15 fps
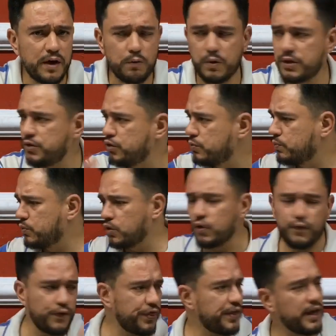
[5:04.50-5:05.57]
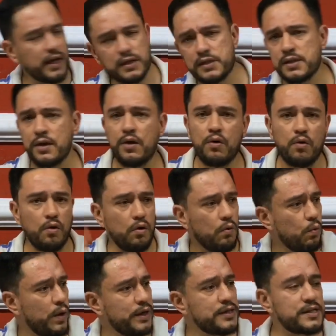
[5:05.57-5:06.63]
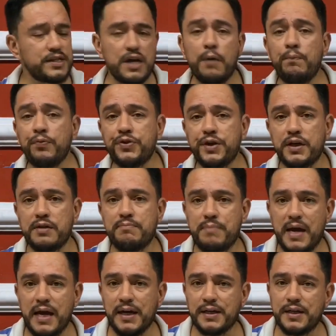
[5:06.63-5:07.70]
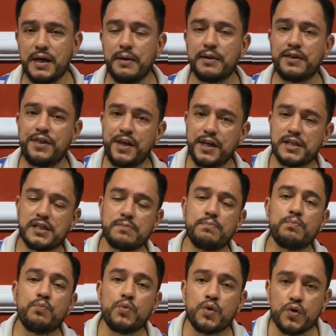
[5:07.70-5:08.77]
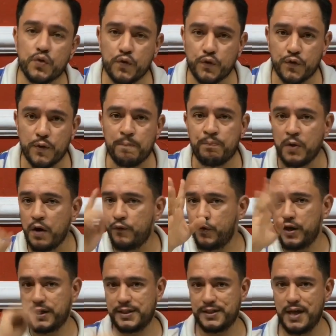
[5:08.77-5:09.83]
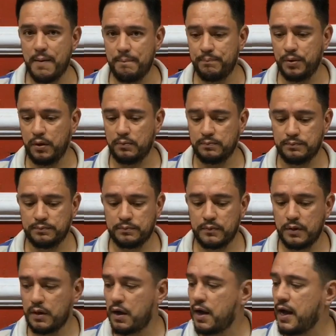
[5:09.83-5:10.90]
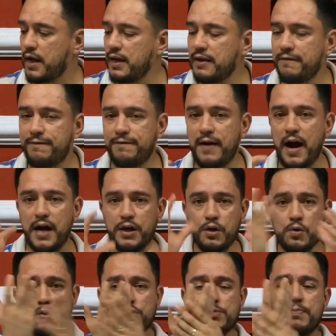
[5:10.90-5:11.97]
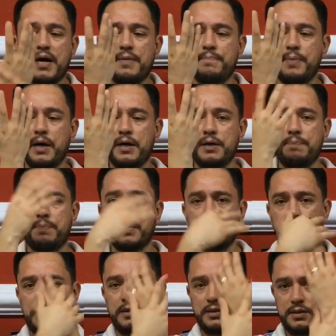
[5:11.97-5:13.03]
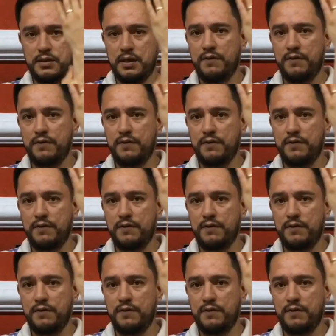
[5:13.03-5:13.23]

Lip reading: When you move things or when something makes that things move. For example, if I use my body parts,